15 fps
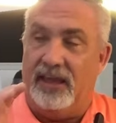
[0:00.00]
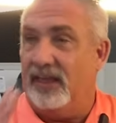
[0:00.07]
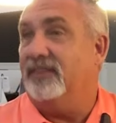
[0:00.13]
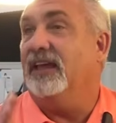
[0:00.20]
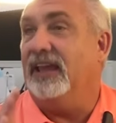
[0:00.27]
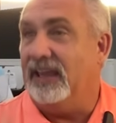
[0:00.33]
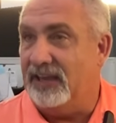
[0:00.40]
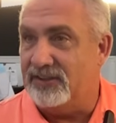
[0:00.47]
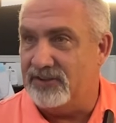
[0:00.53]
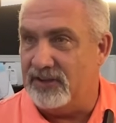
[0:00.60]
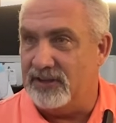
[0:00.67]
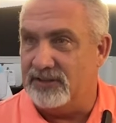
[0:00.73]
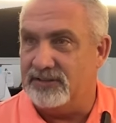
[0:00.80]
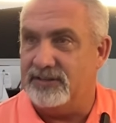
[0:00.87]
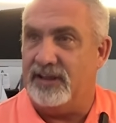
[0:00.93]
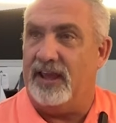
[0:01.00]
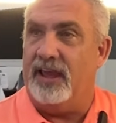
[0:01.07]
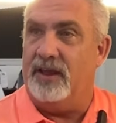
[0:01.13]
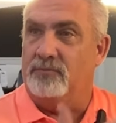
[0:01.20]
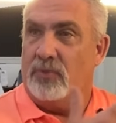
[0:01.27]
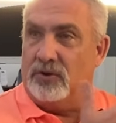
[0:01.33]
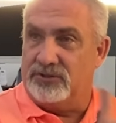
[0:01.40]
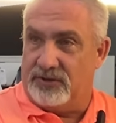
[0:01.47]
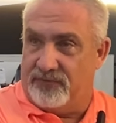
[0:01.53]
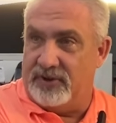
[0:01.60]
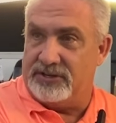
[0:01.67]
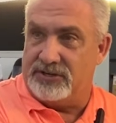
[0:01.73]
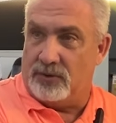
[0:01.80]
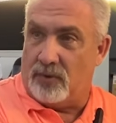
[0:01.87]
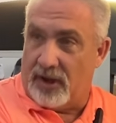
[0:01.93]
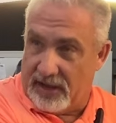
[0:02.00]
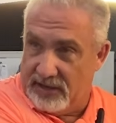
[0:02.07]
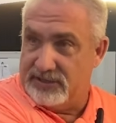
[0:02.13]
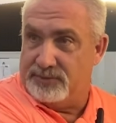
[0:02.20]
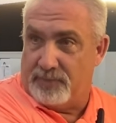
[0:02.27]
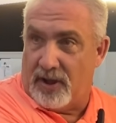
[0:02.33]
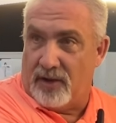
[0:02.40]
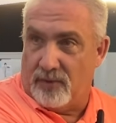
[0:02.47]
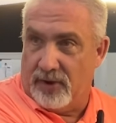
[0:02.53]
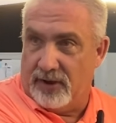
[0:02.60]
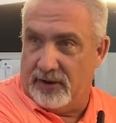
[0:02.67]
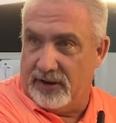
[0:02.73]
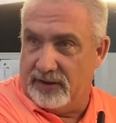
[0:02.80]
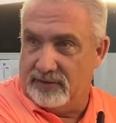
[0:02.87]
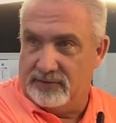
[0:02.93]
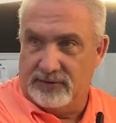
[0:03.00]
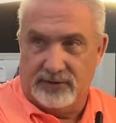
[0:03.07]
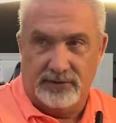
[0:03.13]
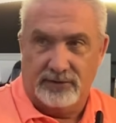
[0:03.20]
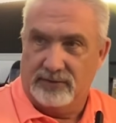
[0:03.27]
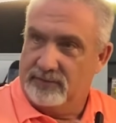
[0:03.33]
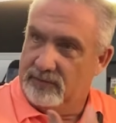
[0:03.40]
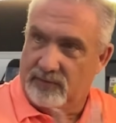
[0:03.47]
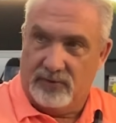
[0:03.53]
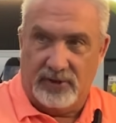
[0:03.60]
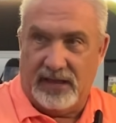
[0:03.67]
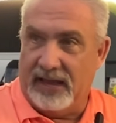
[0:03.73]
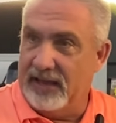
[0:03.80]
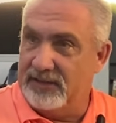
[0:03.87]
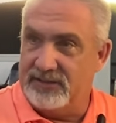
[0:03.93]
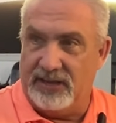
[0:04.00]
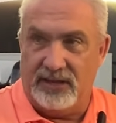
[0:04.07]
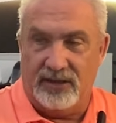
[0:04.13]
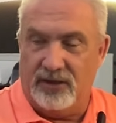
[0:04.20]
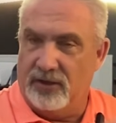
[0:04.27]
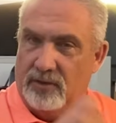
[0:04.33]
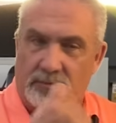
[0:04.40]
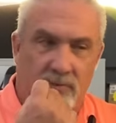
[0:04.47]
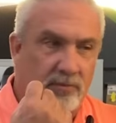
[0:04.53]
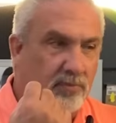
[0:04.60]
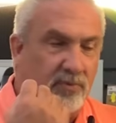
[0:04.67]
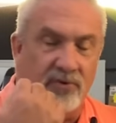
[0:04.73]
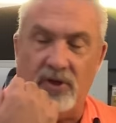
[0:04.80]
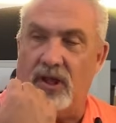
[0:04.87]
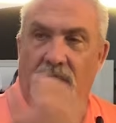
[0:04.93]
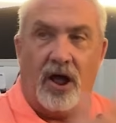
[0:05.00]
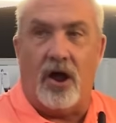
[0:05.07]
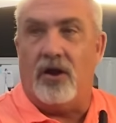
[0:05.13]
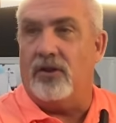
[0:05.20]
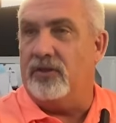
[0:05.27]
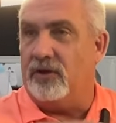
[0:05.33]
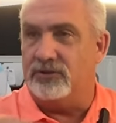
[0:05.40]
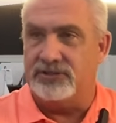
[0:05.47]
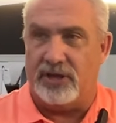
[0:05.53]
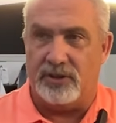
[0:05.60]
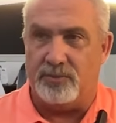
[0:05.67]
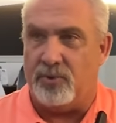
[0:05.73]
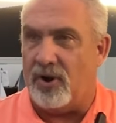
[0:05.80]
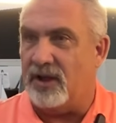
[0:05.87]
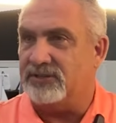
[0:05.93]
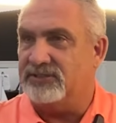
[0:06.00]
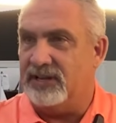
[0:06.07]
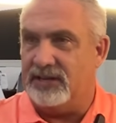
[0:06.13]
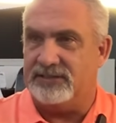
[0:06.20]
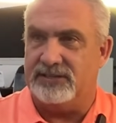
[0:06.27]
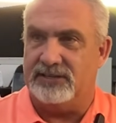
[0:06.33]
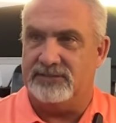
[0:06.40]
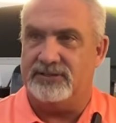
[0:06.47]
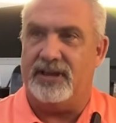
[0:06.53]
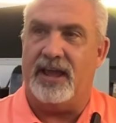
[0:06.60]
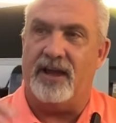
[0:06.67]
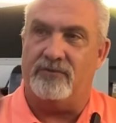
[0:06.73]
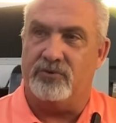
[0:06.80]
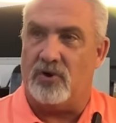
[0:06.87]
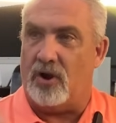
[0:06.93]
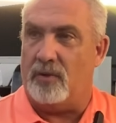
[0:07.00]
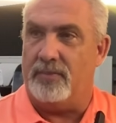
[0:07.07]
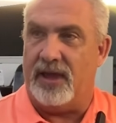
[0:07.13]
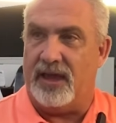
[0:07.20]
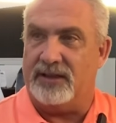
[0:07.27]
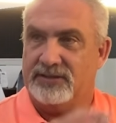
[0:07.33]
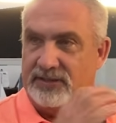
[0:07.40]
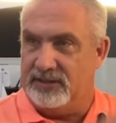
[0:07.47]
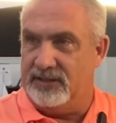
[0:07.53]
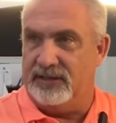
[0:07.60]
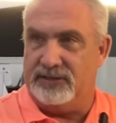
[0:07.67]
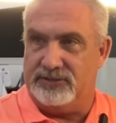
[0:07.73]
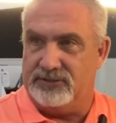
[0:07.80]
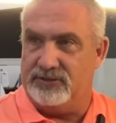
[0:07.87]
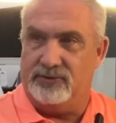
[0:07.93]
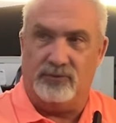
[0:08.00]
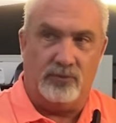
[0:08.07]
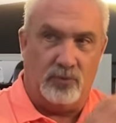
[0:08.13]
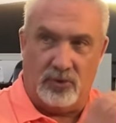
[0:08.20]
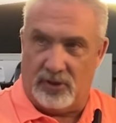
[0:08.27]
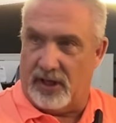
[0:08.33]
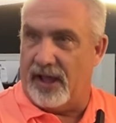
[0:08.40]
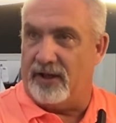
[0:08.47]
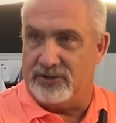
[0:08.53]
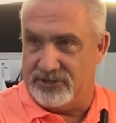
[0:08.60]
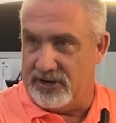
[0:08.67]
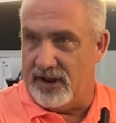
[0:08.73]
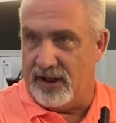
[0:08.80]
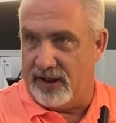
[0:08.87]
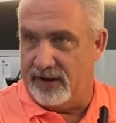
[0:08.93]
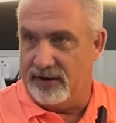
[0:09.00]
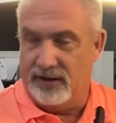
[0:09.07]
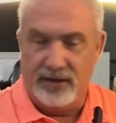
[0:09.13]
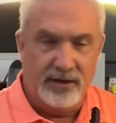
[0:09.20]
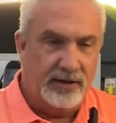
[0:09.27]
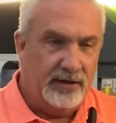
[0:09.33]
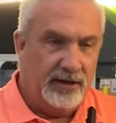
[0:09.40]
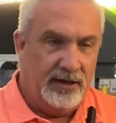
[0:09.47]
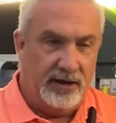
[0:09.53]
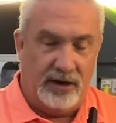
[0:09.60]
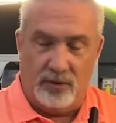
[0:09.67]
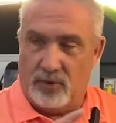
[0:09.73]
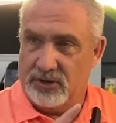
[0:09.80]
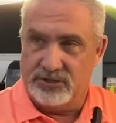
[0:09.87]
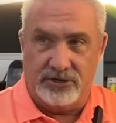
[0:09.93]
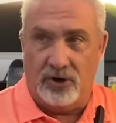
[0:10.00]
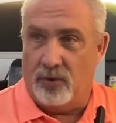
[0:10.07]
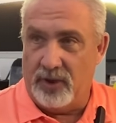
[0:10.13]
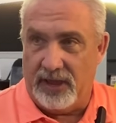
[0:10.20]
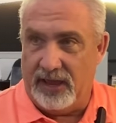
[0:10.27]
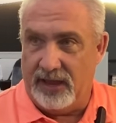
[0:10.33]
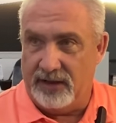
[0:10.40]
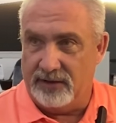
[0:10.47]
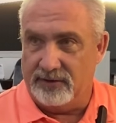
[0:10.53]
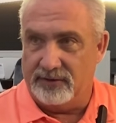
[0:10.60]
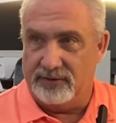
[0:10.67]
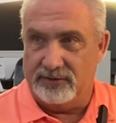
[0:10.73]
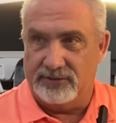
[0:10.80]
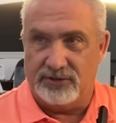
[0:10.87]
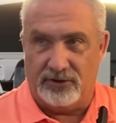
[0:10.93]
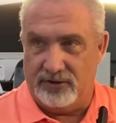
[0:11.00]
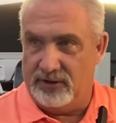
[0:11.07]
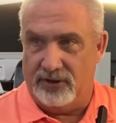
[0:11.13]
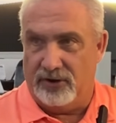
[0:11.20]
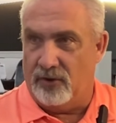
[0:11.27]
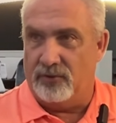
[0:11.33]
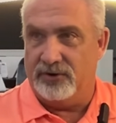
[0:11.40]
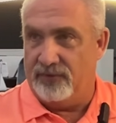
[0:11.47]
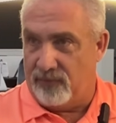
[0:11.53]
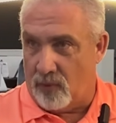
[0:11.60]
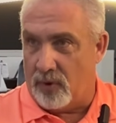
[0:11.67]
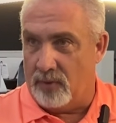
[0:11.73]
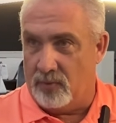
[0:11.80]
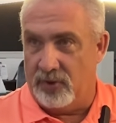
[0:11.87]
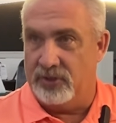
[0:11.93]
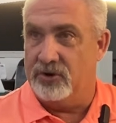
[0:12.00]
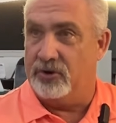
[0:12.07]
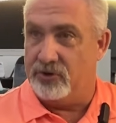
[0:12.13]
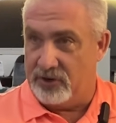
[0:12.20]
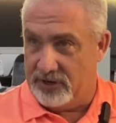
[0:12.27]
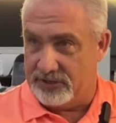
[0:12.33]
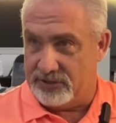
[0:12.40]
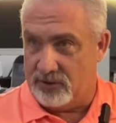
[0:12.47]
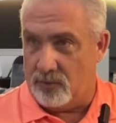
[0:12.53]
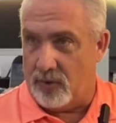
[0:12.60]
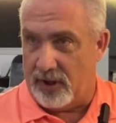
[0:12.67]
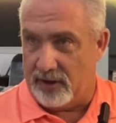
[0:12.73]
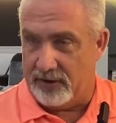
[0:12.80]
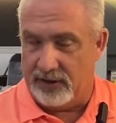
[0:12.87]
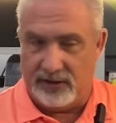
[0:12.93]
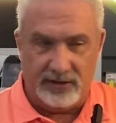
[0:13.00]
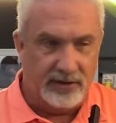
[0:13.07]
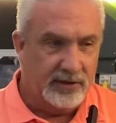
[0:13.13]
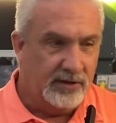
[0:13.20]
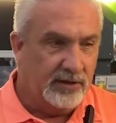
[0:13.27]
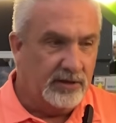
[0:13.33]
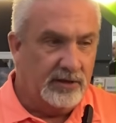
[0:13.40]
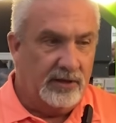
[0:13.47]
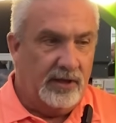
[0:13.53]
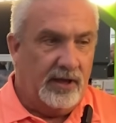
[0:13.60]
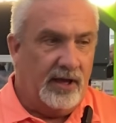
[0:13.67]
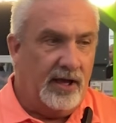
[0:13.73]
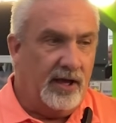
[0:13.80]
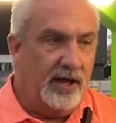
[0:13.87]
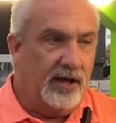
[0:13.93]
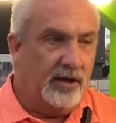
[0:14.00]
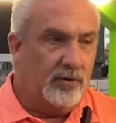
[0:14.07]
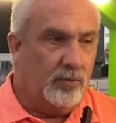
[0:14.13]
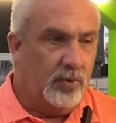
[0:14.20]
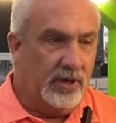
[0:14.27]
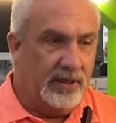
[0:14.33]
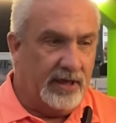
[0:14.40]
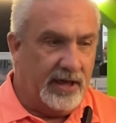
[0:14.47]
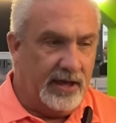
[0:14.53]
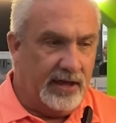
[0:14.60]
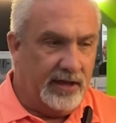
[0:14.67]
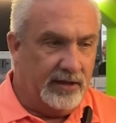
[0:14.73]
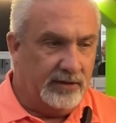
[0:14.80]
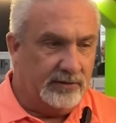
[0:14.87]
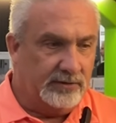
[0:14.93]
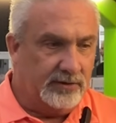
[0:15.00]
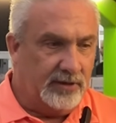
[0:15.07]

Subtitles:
The easiest and most efficient way is spot welding. Easy. All of those other processes have drawbacks that this will outshine. In other words, no heat, so you don't deform with your traditional welding. With a